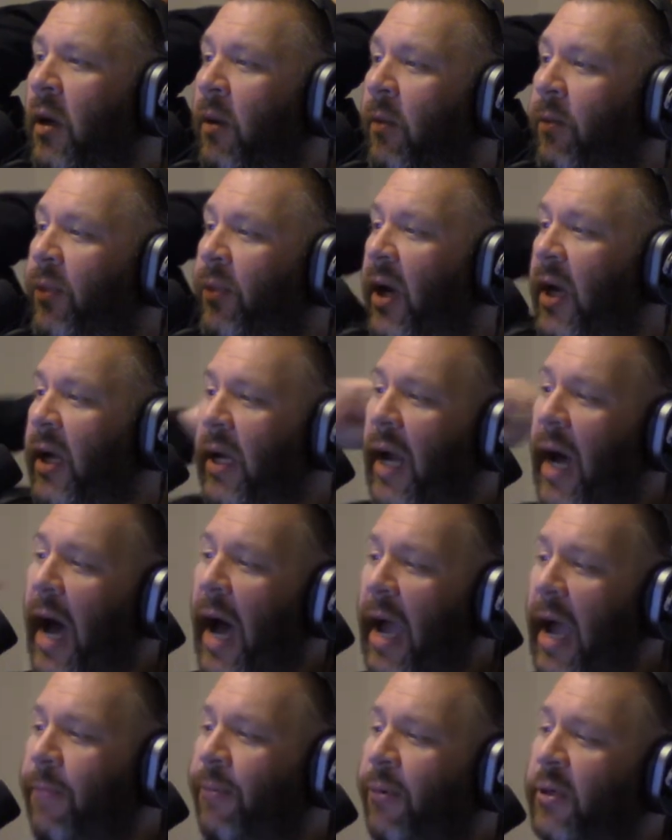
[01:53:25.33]
But
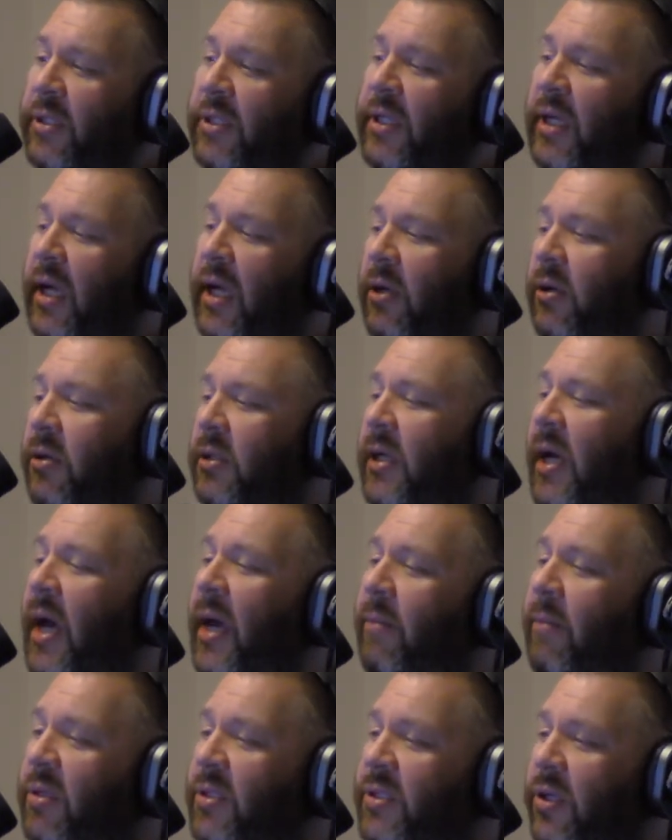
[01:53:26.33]
I appreciate your
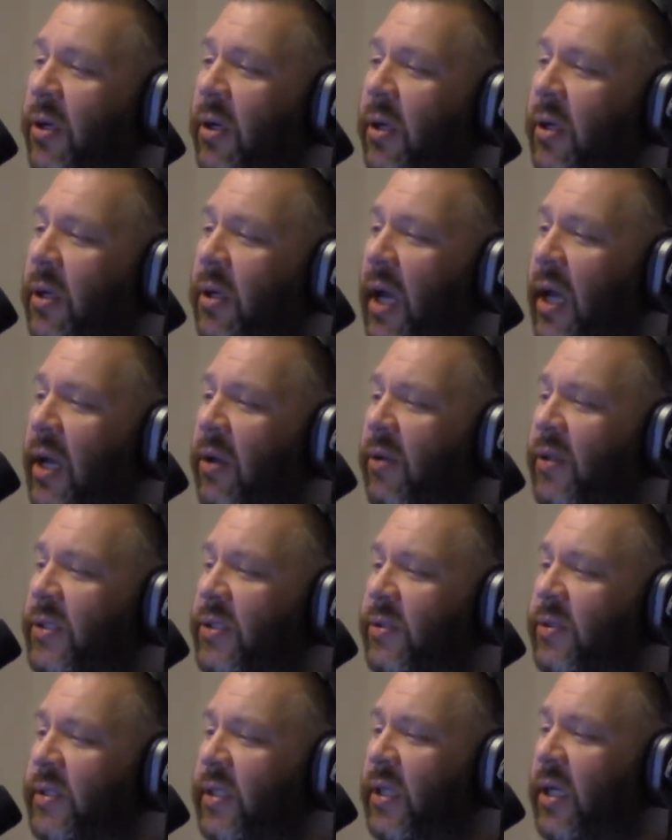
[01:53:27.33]
time, sir. I know Too this
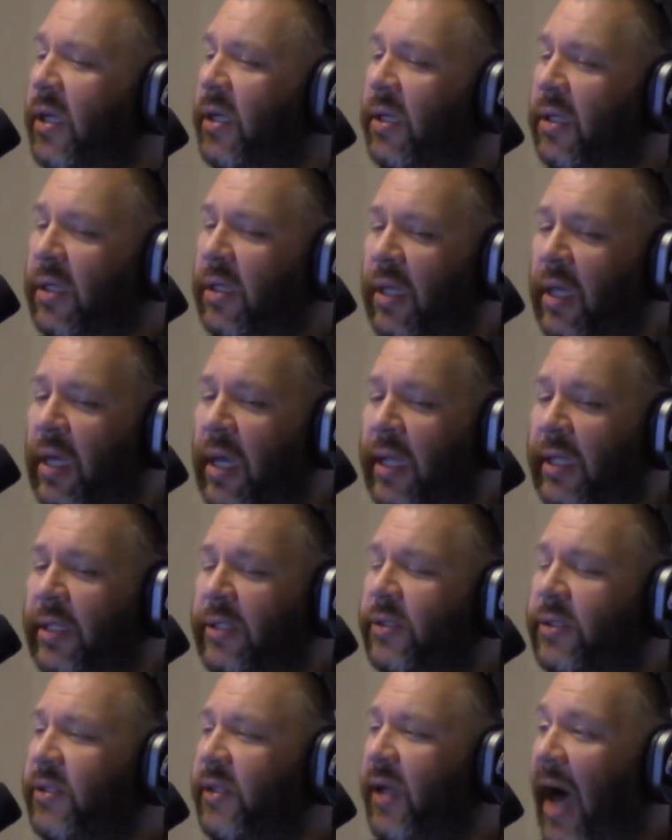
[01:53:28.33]
is a,
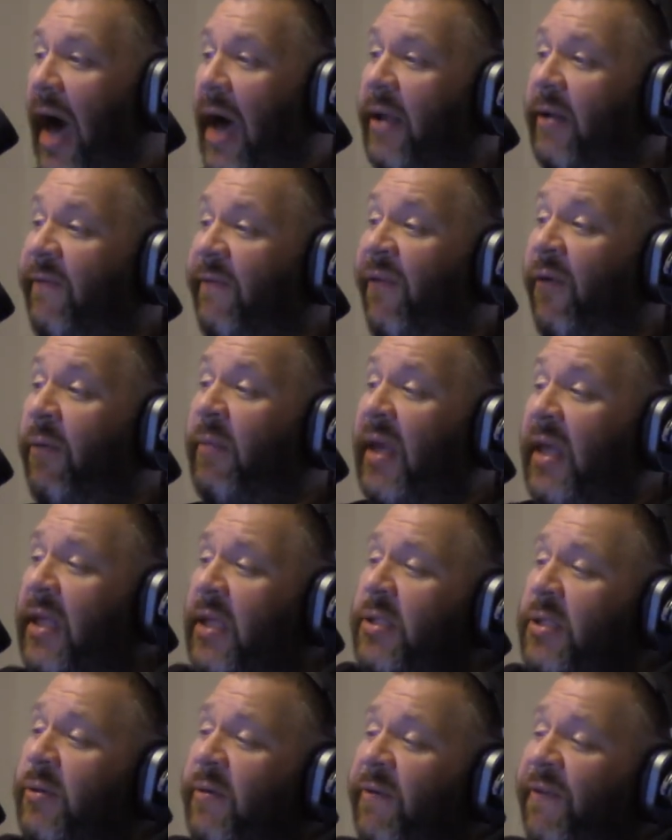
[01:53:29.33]
this was a, for me
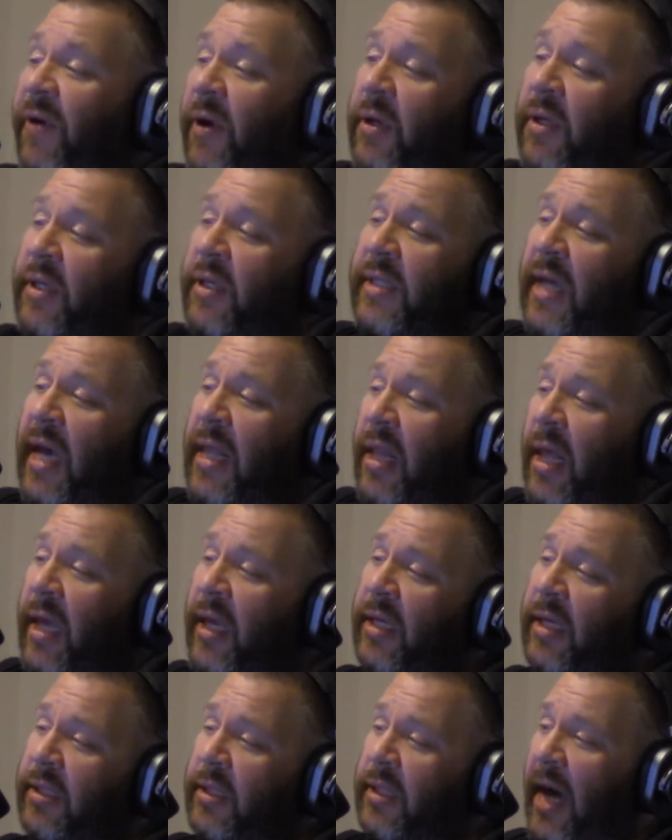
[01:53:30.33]
this was fun because i
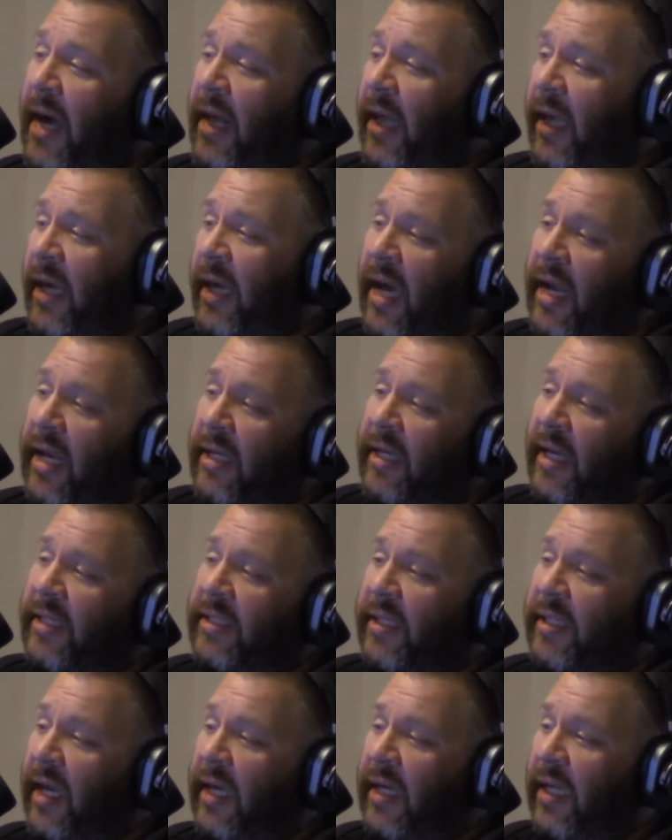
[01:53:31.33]
liked i like kind of
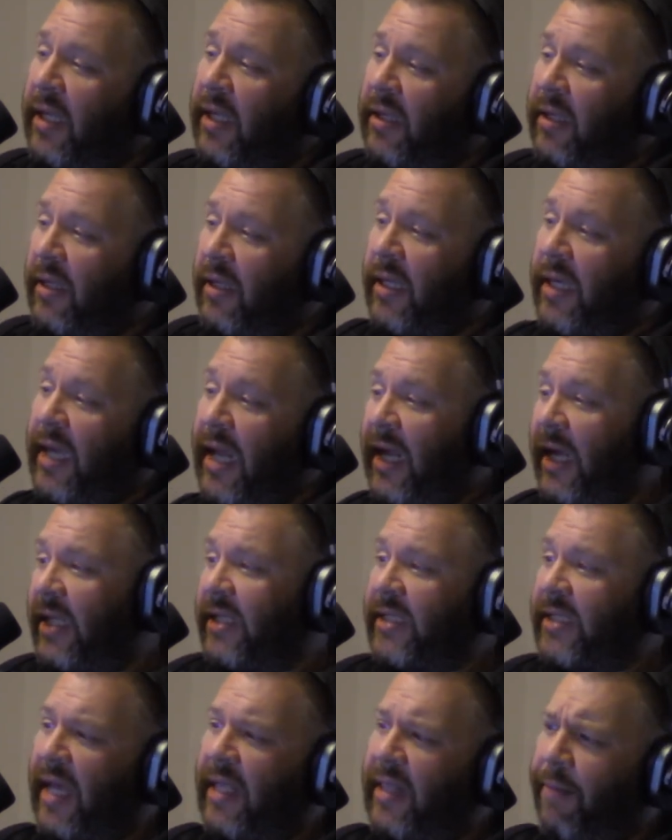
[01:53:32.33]
dissecting getting
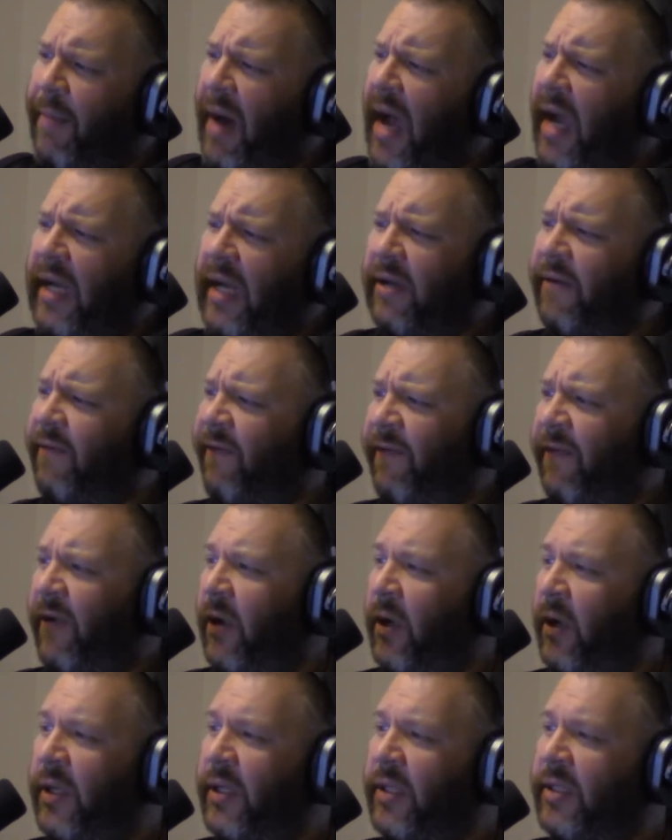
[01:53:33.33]
inside the mind of
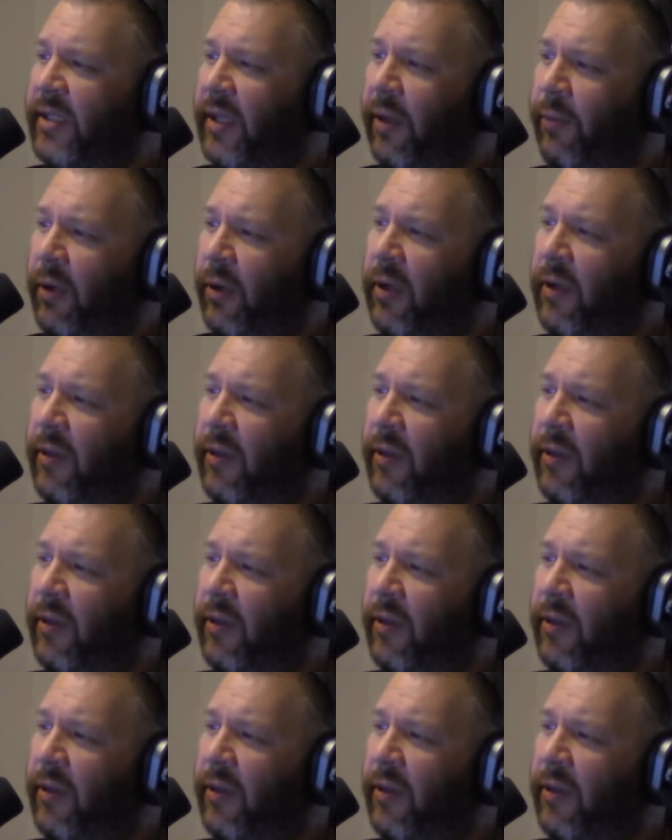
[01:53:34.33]
someone